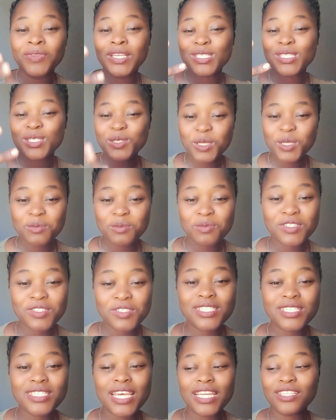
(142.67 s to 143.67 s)

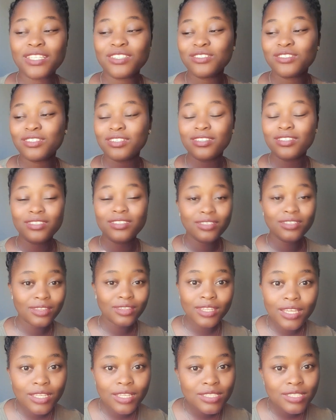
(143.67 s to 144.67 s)
scriptures that
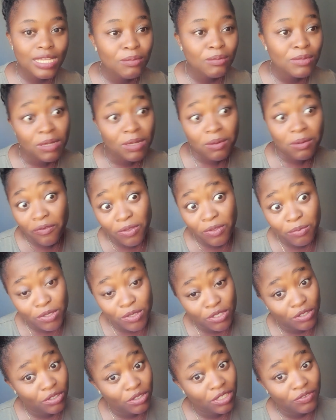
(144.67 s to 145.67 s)
Some of them you
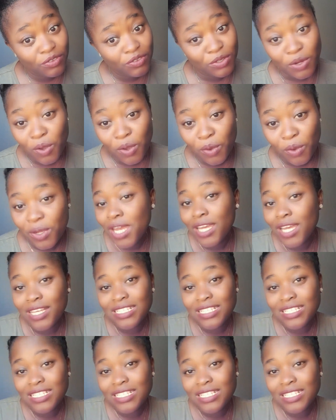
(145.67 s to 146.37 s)
did not even know.